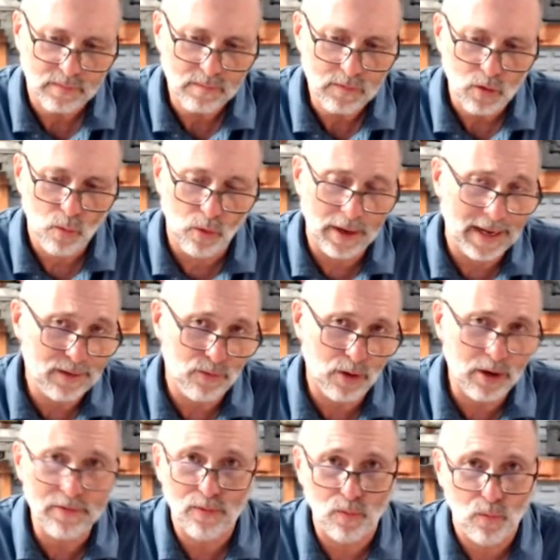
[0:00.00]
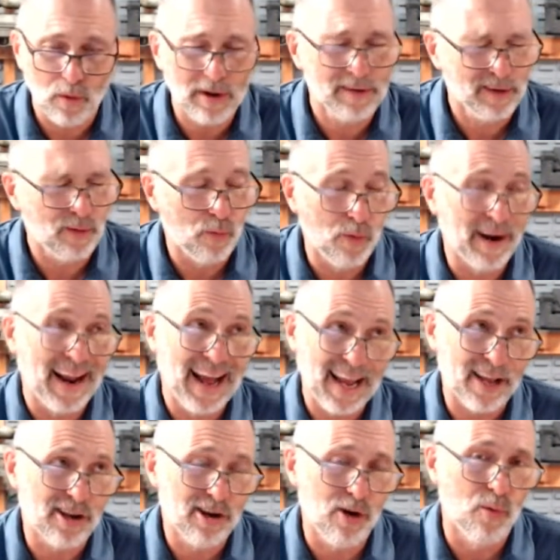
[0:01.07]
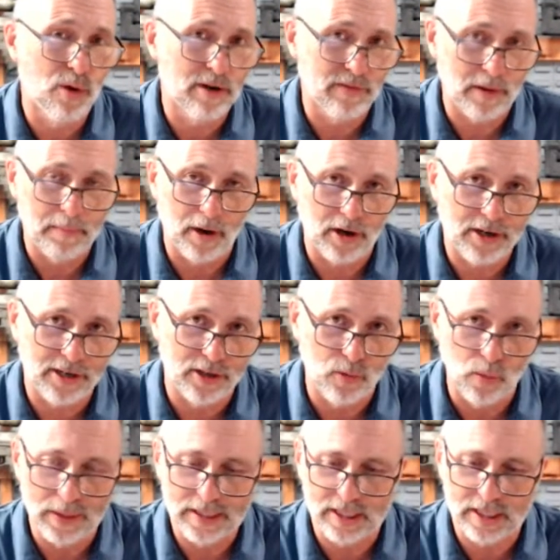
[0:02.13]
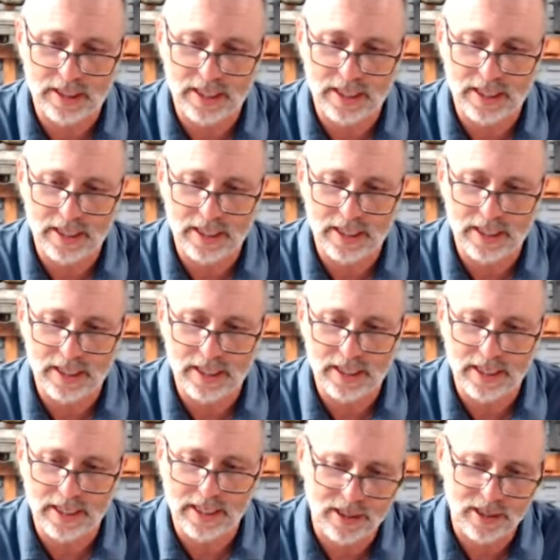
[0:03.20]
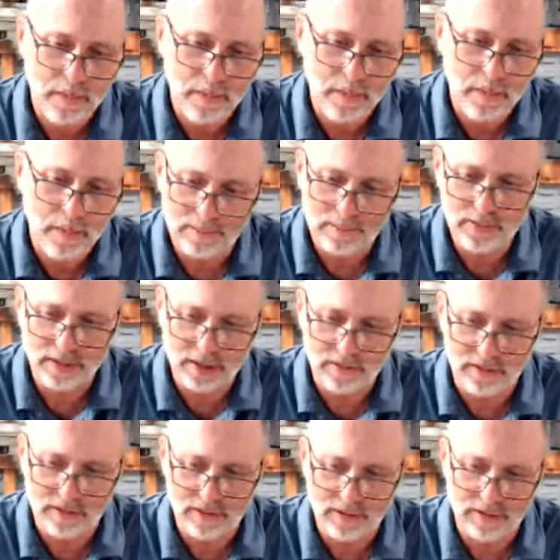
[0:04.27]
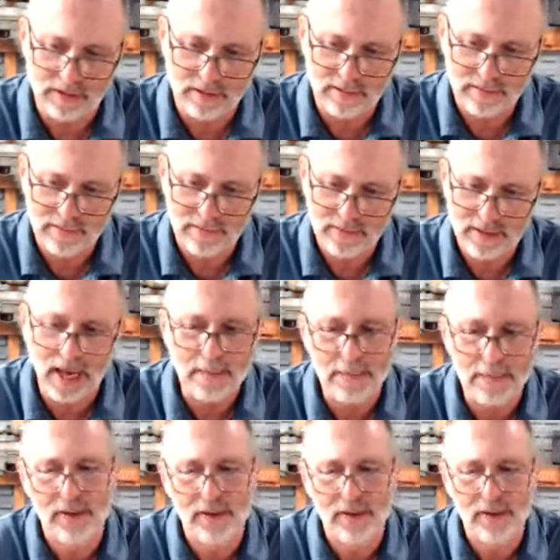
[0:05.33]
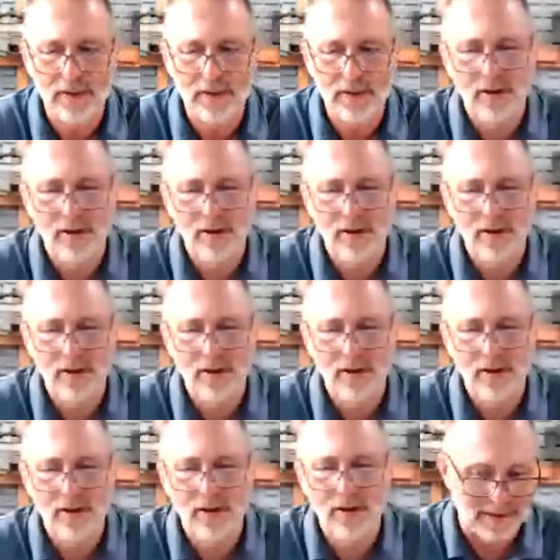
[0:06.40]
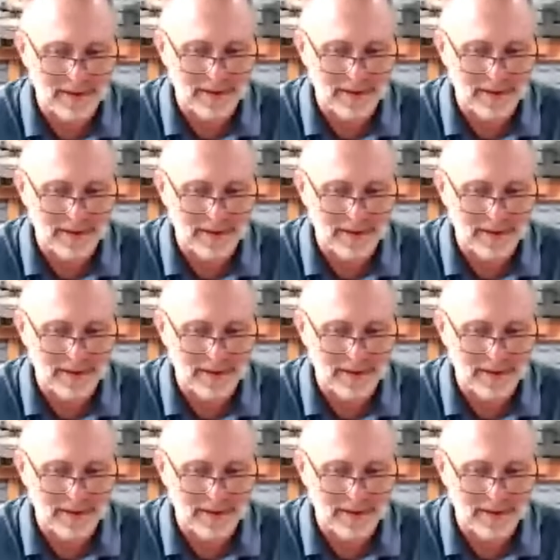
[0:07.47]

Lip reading: what I call one of our marketing whiz kids. She's been with us for. Type in the notes. How long have you been with us? About